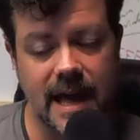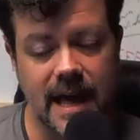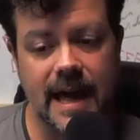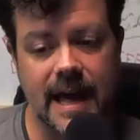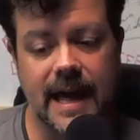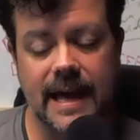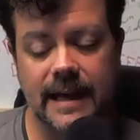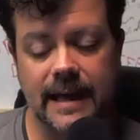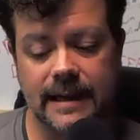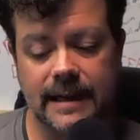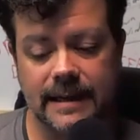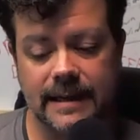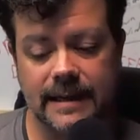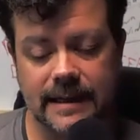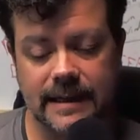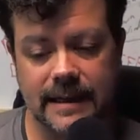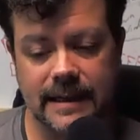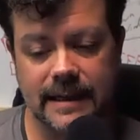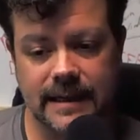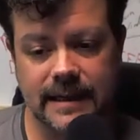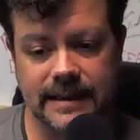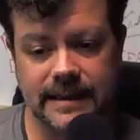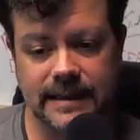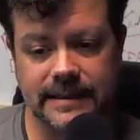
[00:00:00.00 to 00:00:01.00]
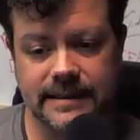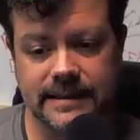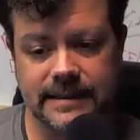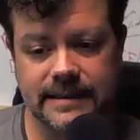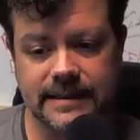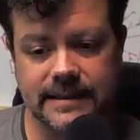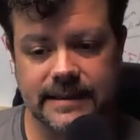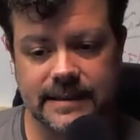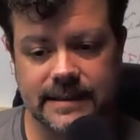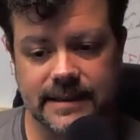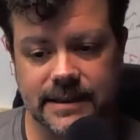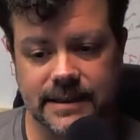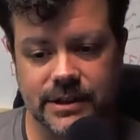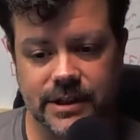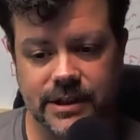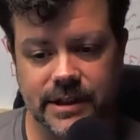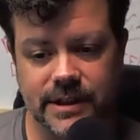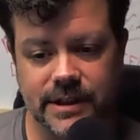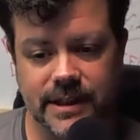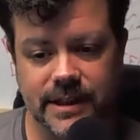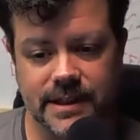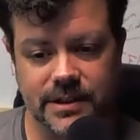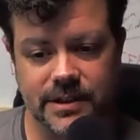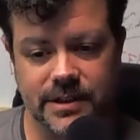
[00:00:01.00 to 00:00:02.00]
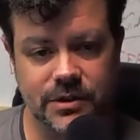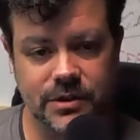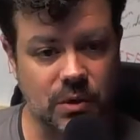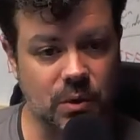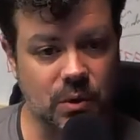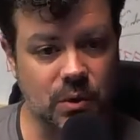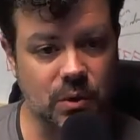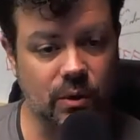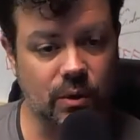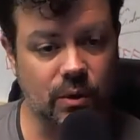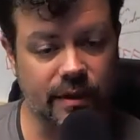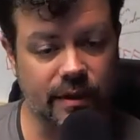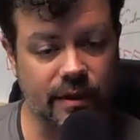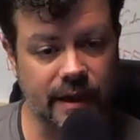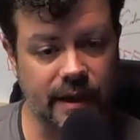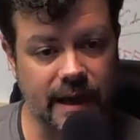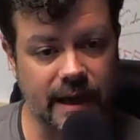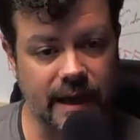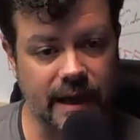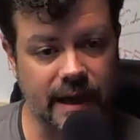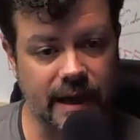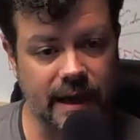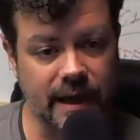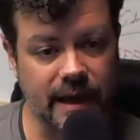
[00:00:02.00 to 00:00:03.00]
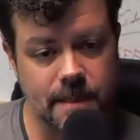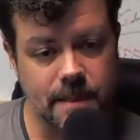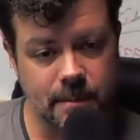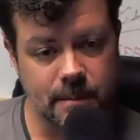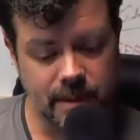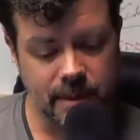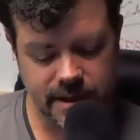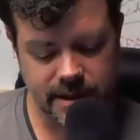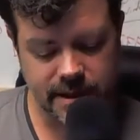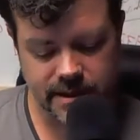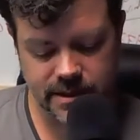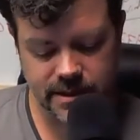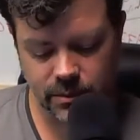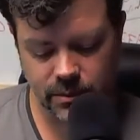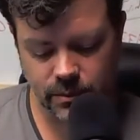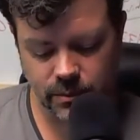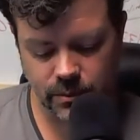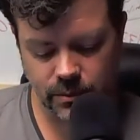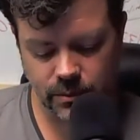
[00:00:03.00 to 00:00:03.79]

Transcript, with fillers: and it's such a cool thing. But so